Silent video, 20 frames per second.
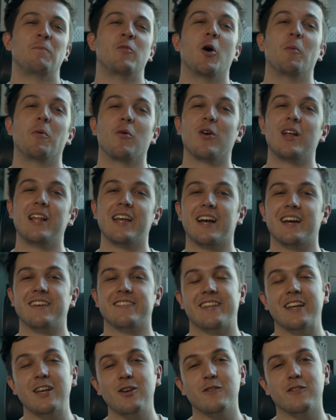No, but really
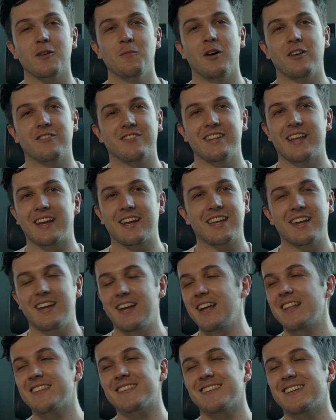guys, thank you so much. Like
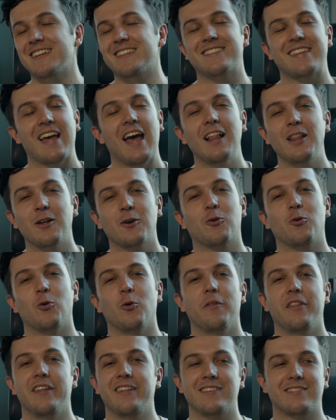it's hella
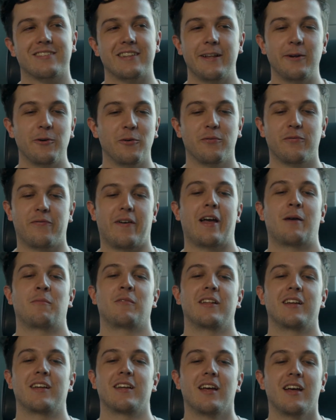cool that this little
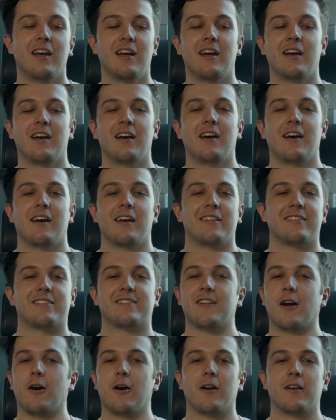family
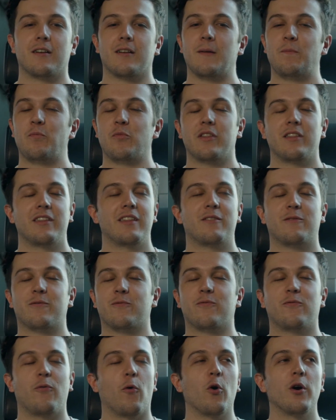started
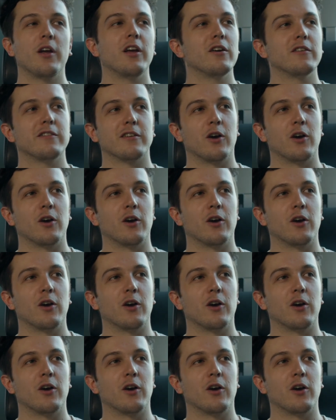4 years